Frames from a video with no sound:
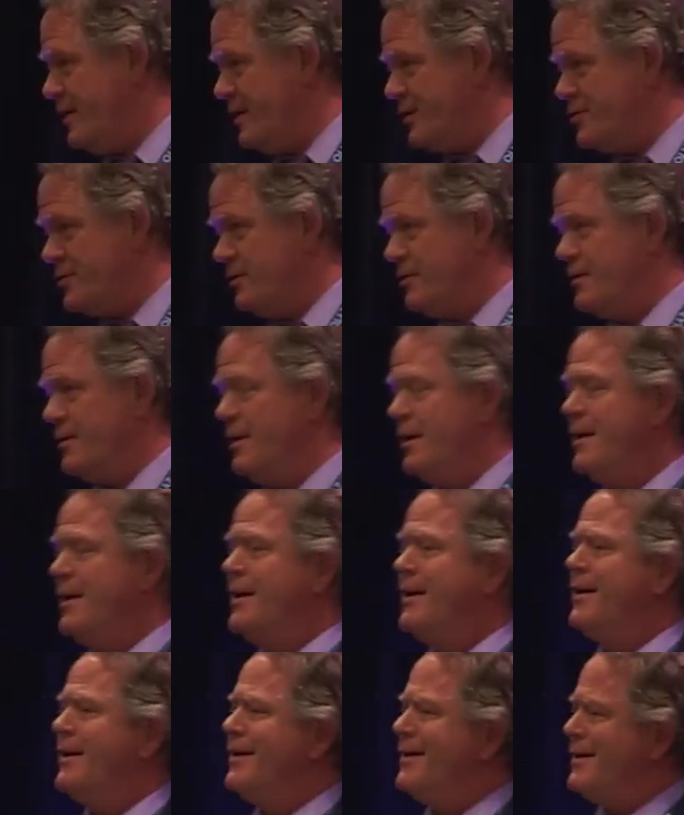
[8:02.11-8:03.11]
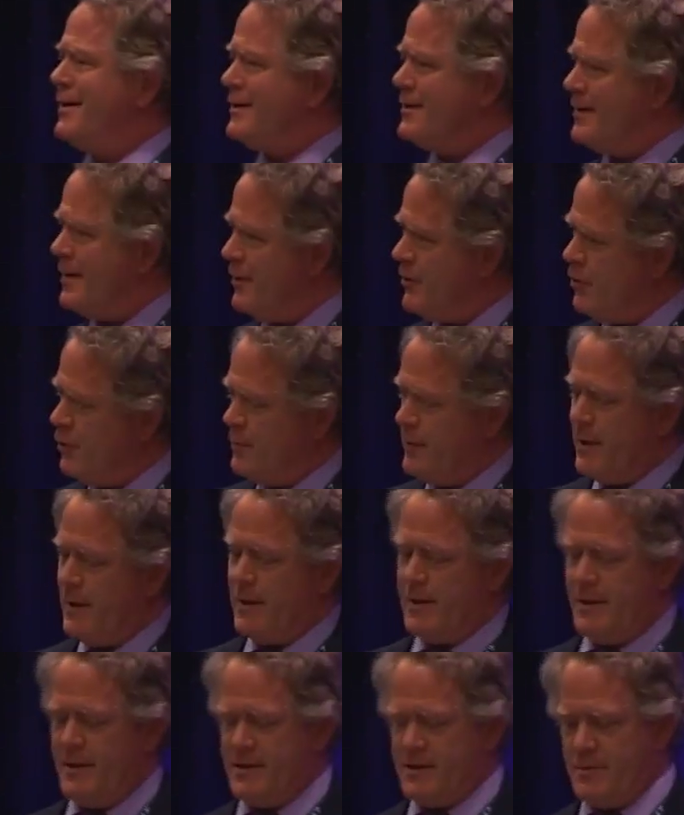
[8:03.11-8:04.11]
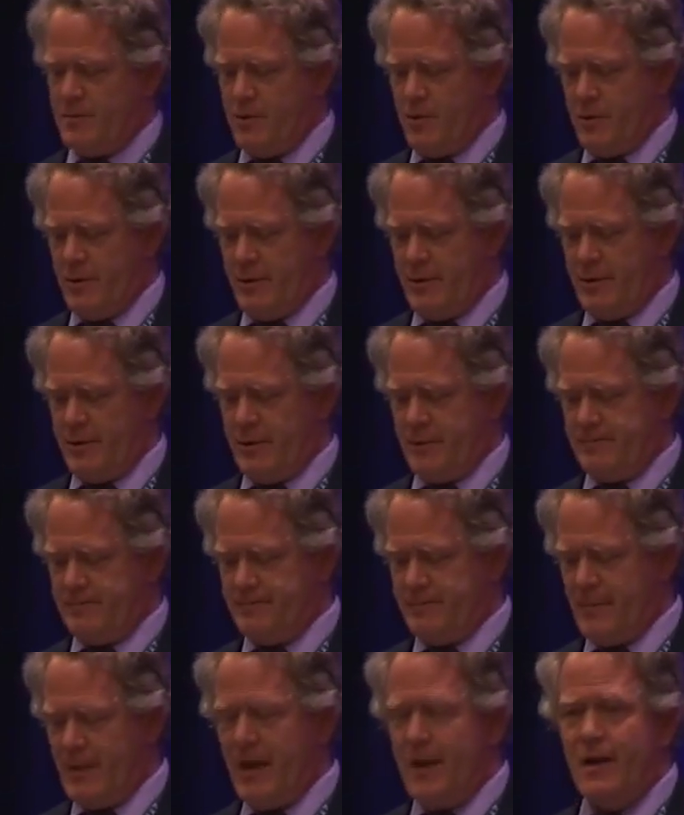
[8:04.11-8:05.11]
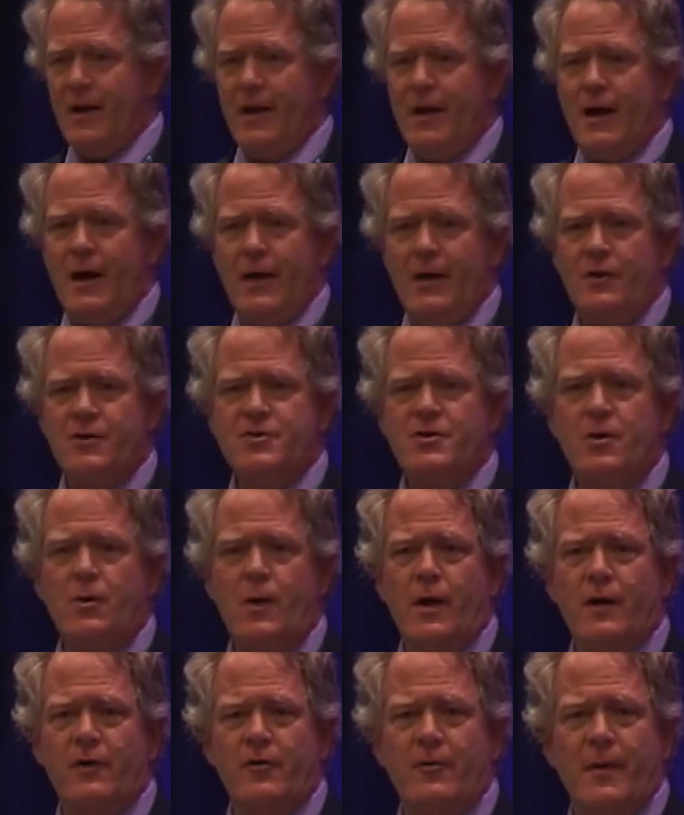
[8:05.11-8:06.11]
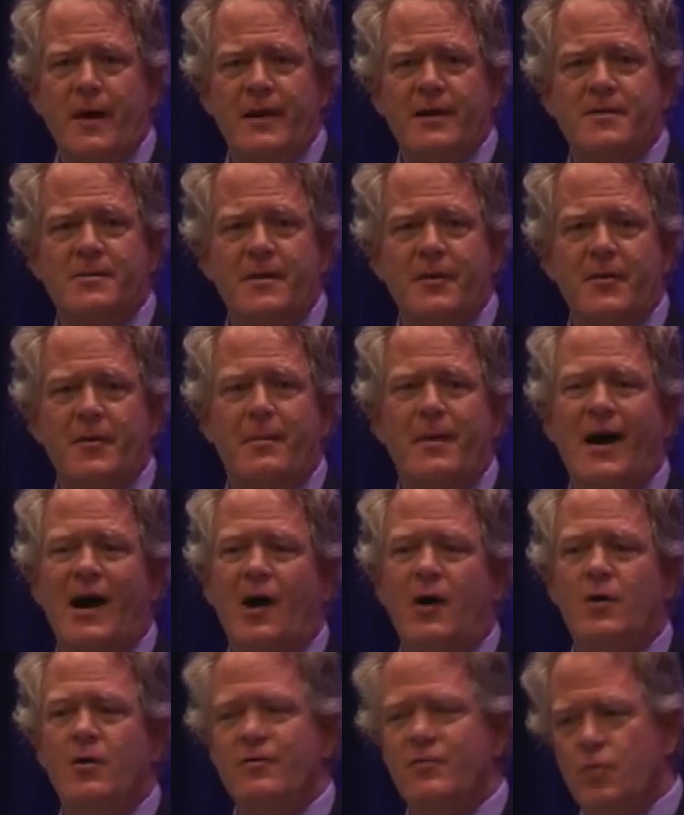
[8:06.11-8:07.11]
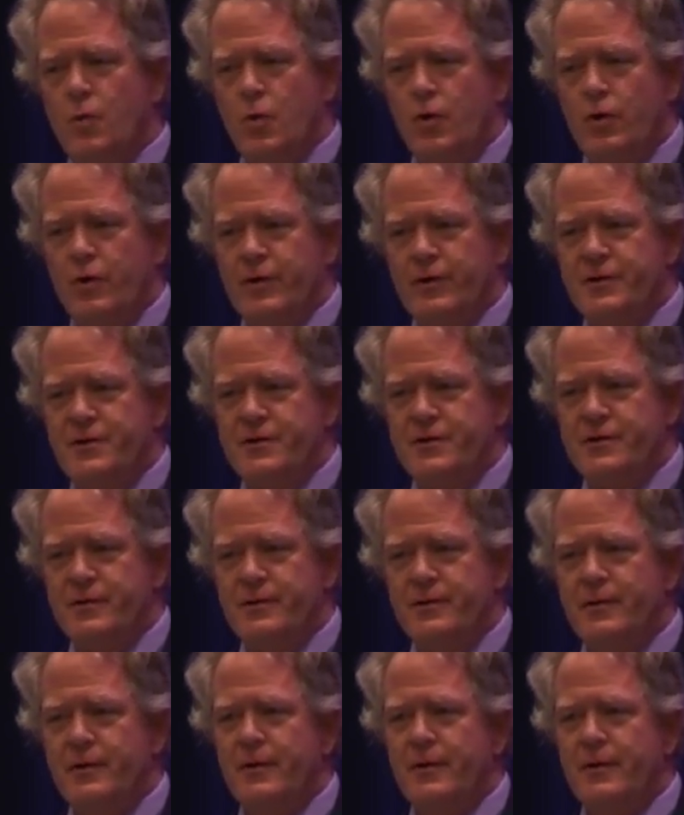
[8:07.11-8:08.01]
nature. Humility is important there. I also want to remind us about the power of words.